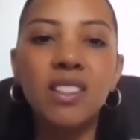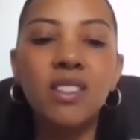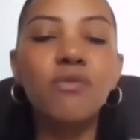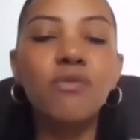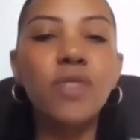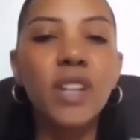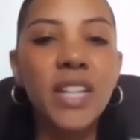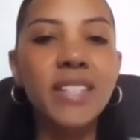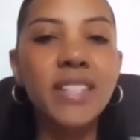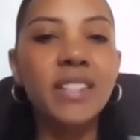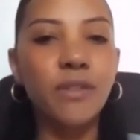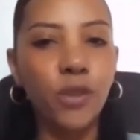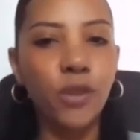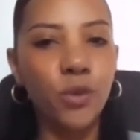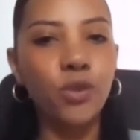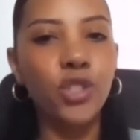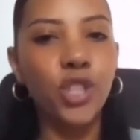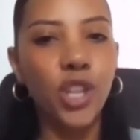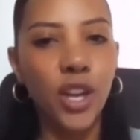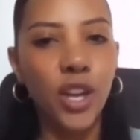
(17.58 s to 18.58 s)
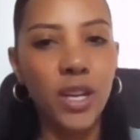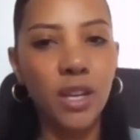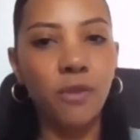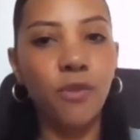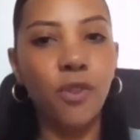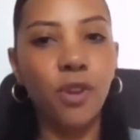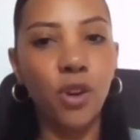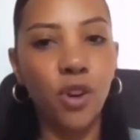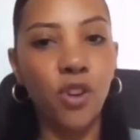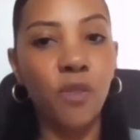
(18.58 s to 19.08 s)
that's a really difficult
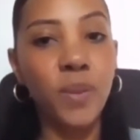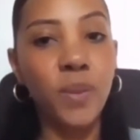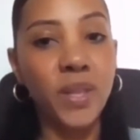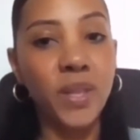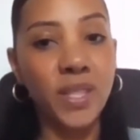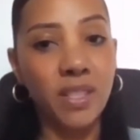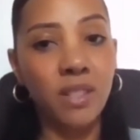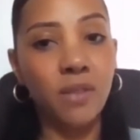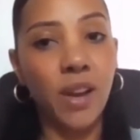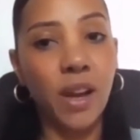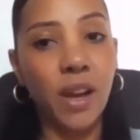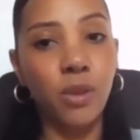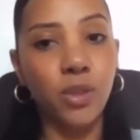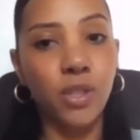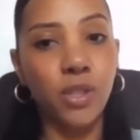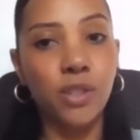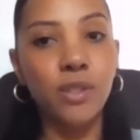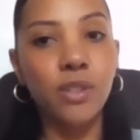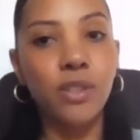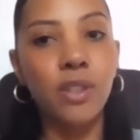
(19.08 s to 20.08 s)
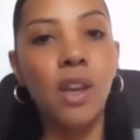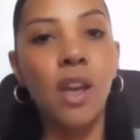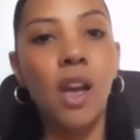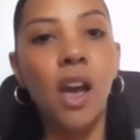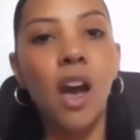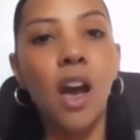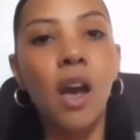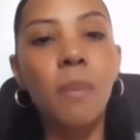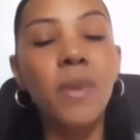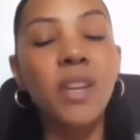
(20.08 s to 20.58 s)
journey for a lot of business founders,
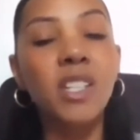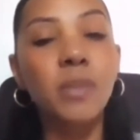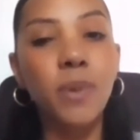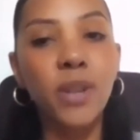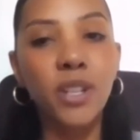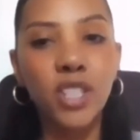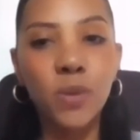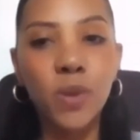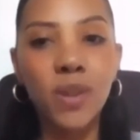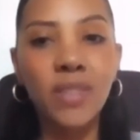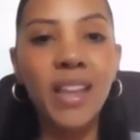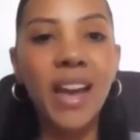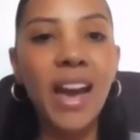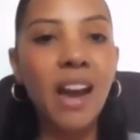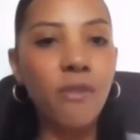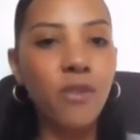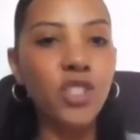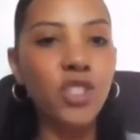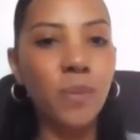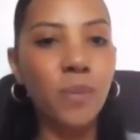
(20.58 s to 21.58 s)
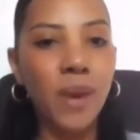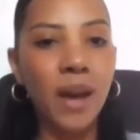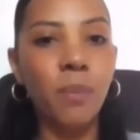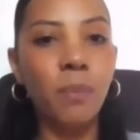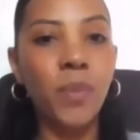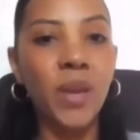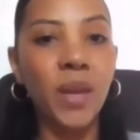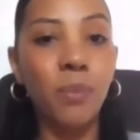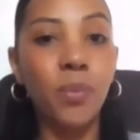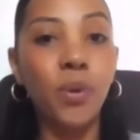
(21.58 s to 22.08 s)
especially when the average
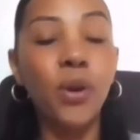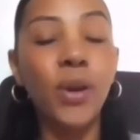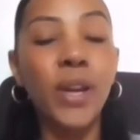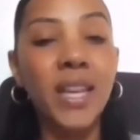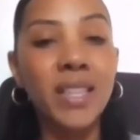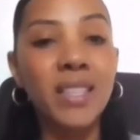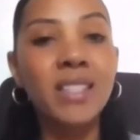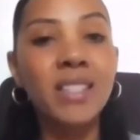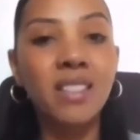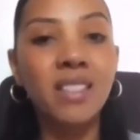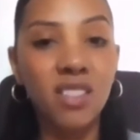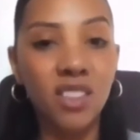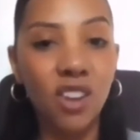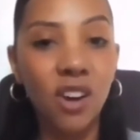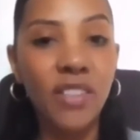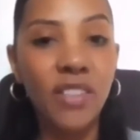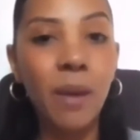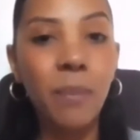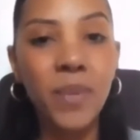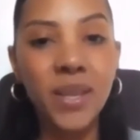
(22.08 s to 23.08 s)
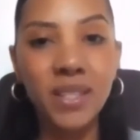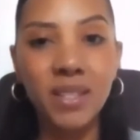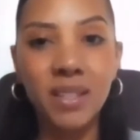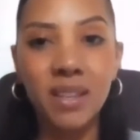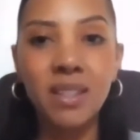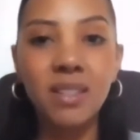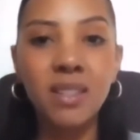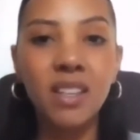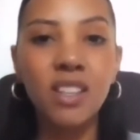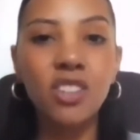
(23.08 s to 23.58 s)
amount being put in to start that
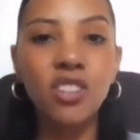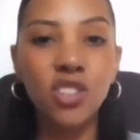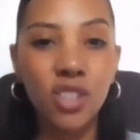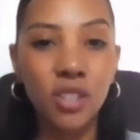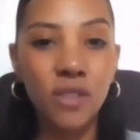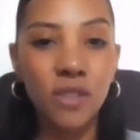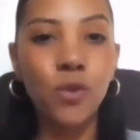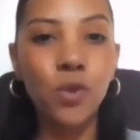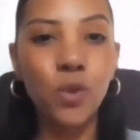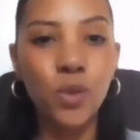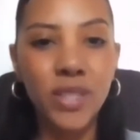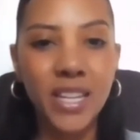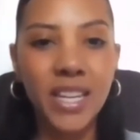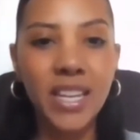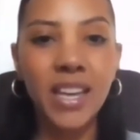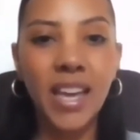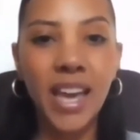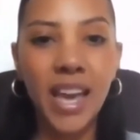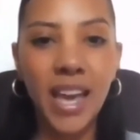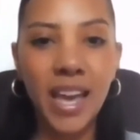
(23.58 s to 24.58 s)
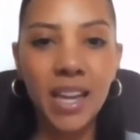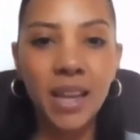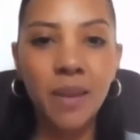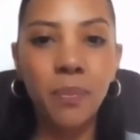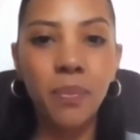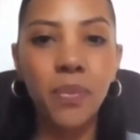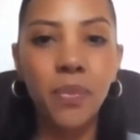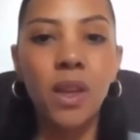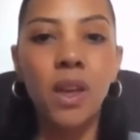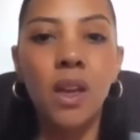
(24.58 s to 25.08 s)
business is just
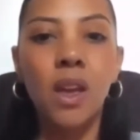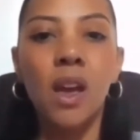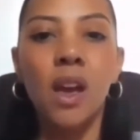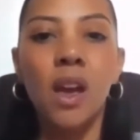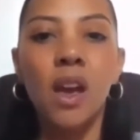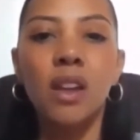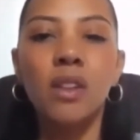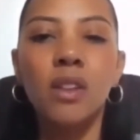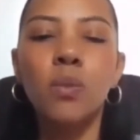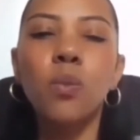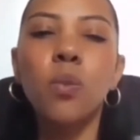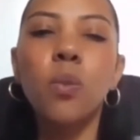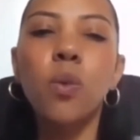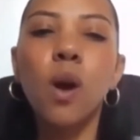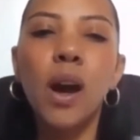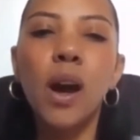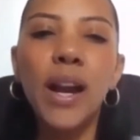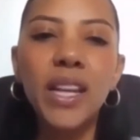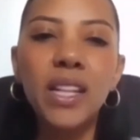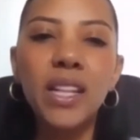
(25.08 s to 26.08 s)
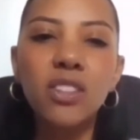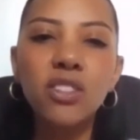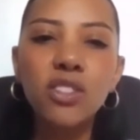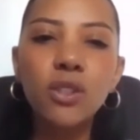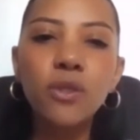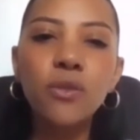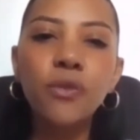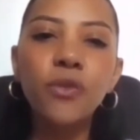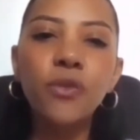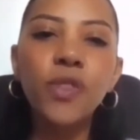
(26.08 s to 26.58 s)
14K. Why do
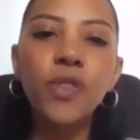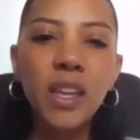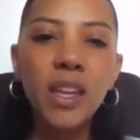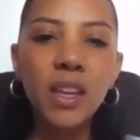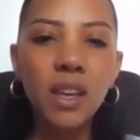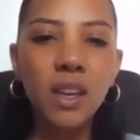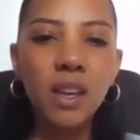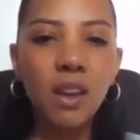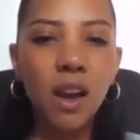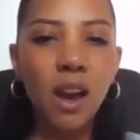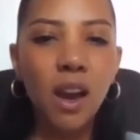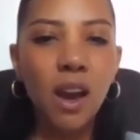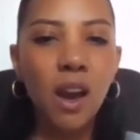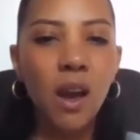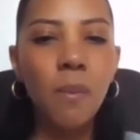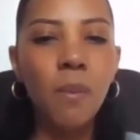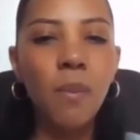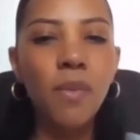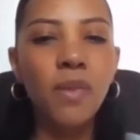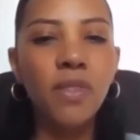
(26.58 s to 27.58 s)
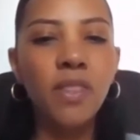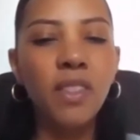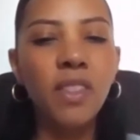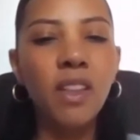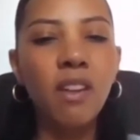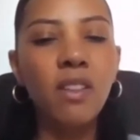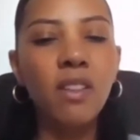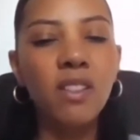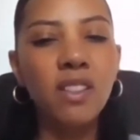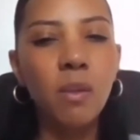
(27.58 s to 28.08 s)
you think that
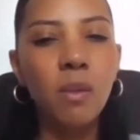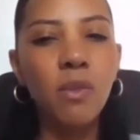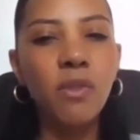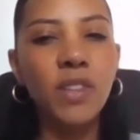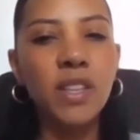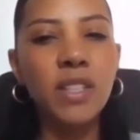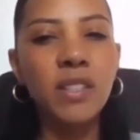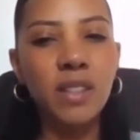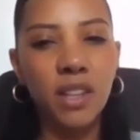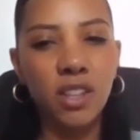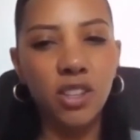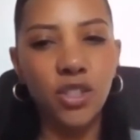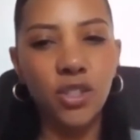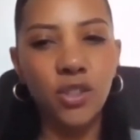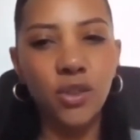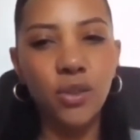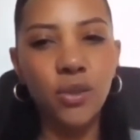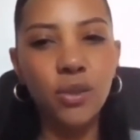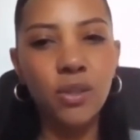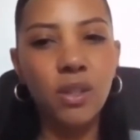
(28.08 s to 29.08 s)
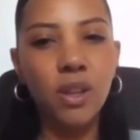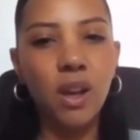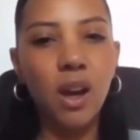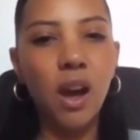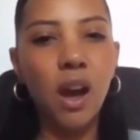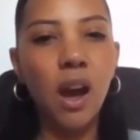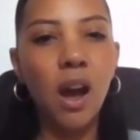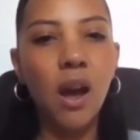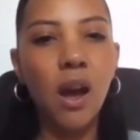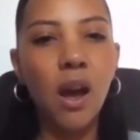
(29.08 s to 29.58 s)
there are some of these issues?